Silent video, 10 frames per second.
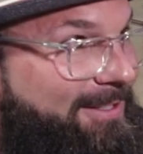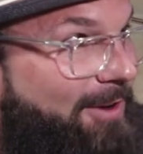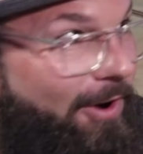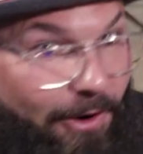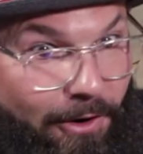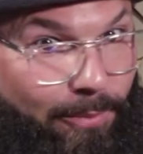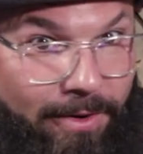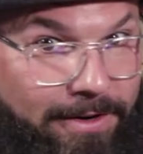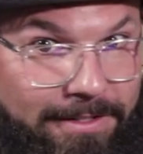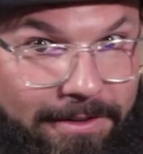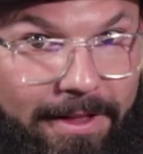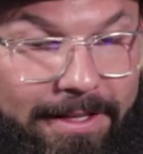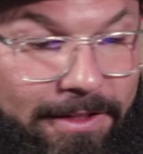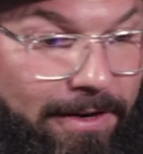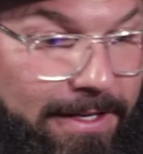it's yeah. all personal
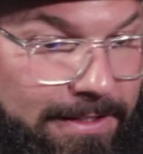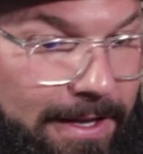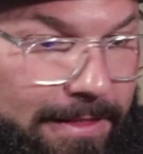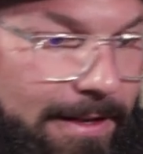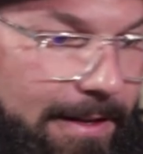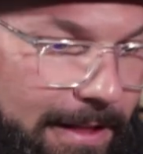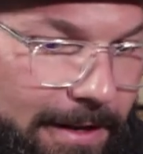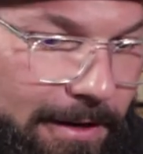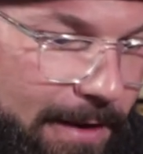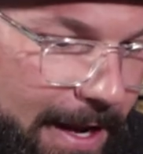like there is nothing that you